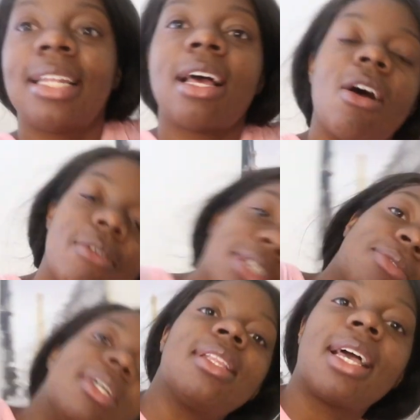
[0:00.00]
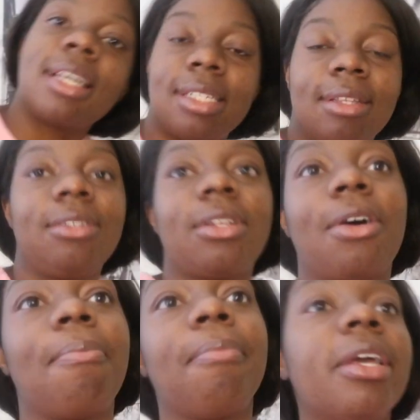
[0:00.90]
and I always wanted like a, you
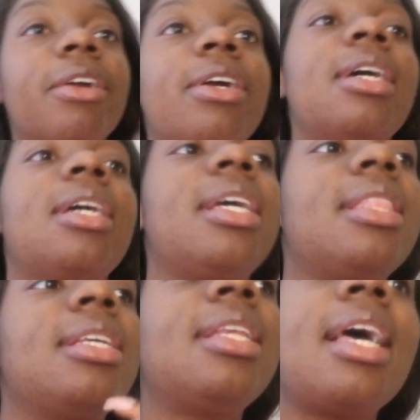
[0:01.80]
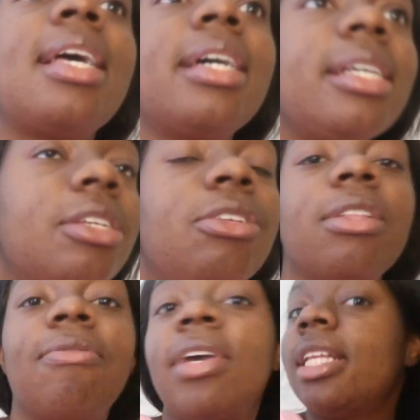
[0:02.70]
know, mirror in the desk. You
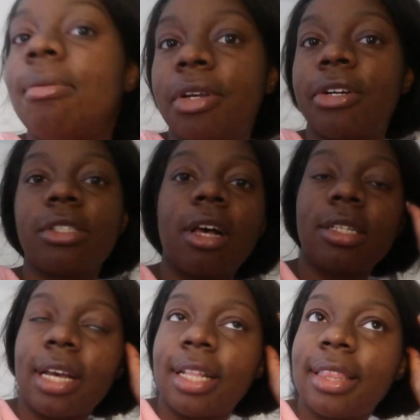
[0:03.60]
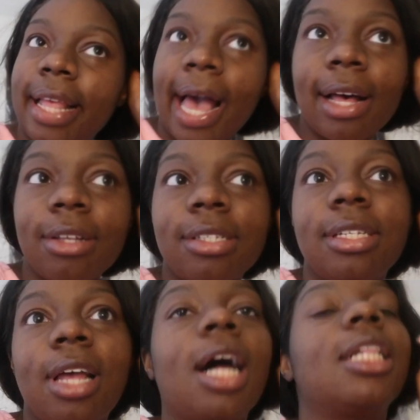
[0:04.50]
know, the vanity mirrors cost like
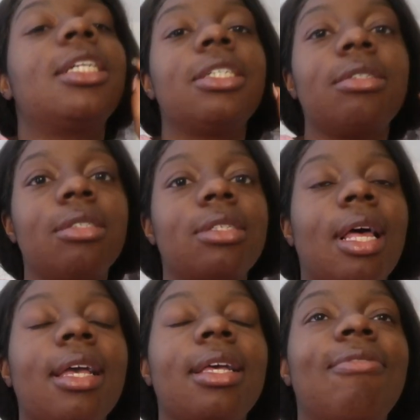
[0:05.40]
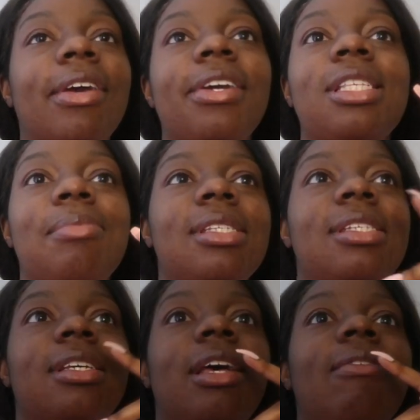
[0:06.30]
$1,000, like very
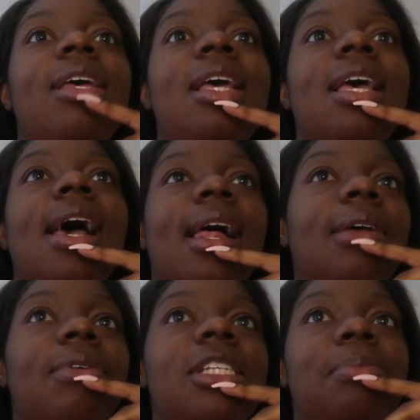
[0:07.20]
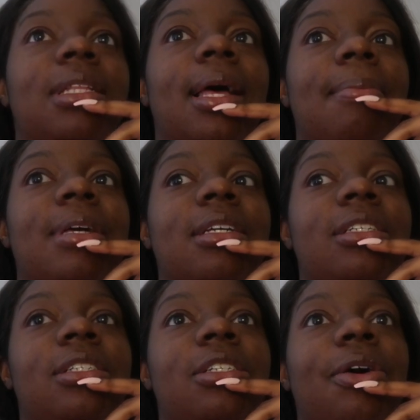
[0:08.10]
expensive, and I didn't want to spend that
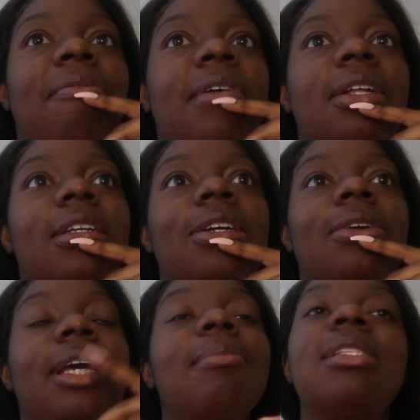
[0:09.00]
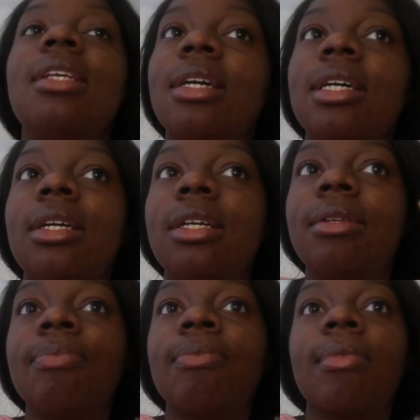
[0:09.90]
much. So I found it on
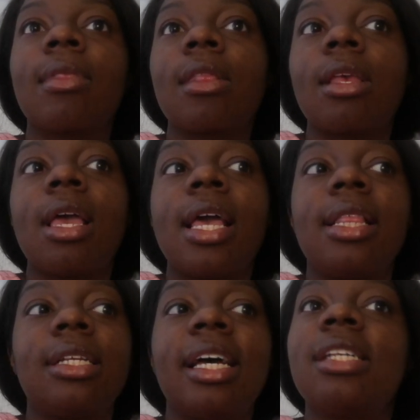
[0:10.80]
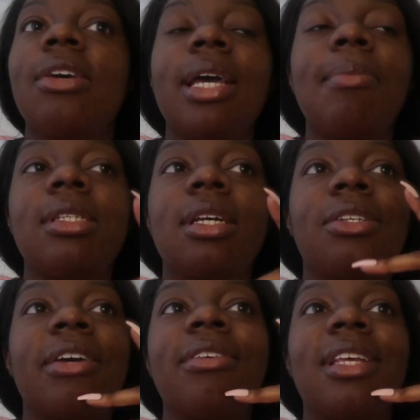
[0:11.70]
Amazon, the desk on
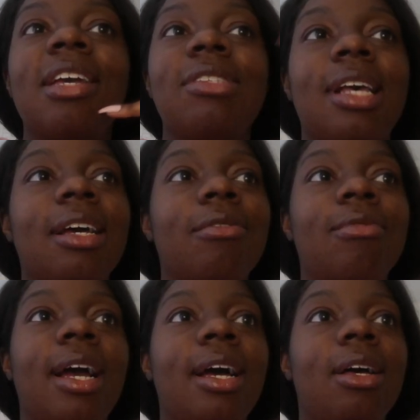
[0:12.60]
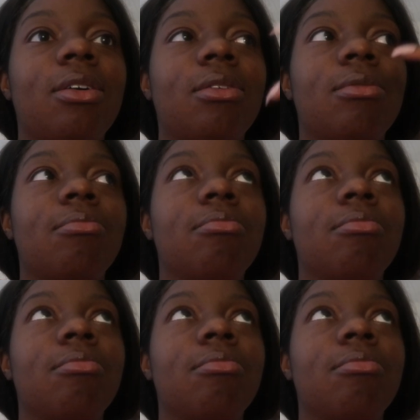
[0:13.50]
Amazon. So everything was like around